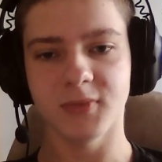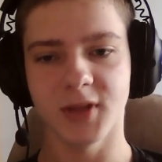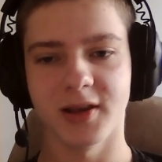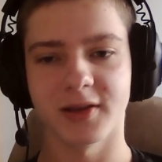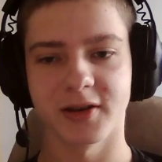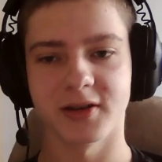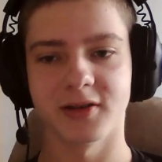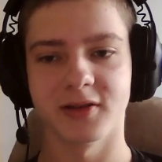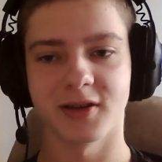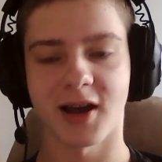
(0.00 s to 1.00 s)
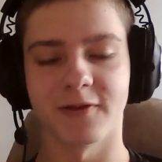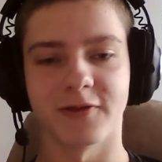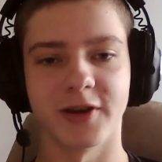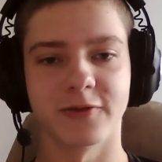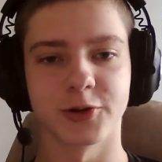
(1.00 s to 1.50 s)
Yeah, the
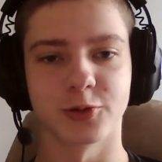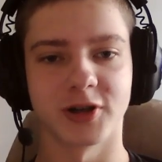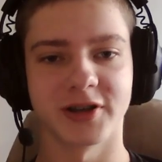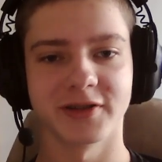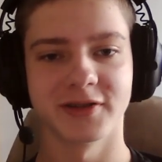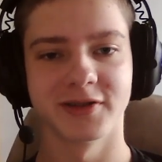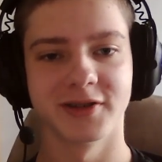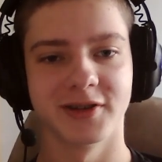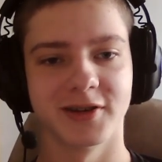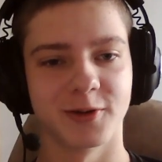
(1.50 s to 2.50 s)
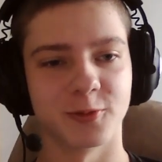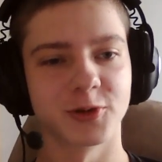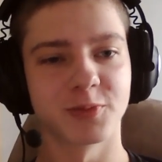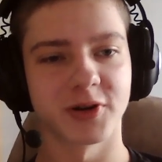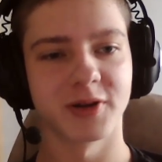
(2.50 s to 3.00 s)
unflavored one
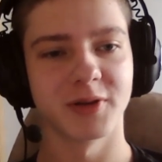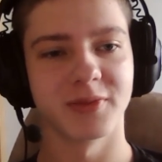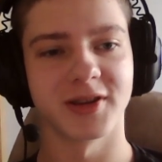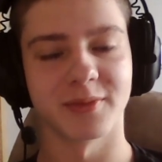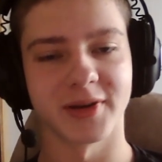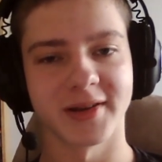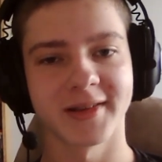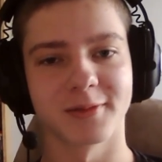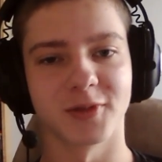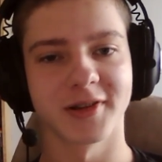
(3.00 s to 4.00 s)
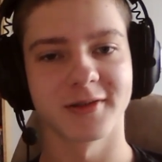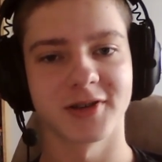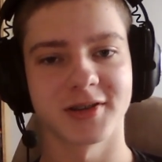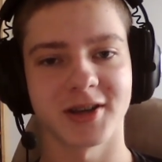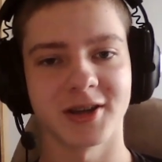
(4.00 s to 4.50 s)
would probably be the best most of
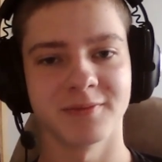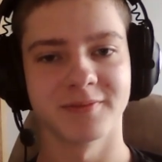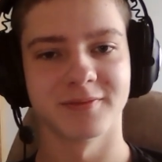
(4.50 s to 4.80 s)
the time.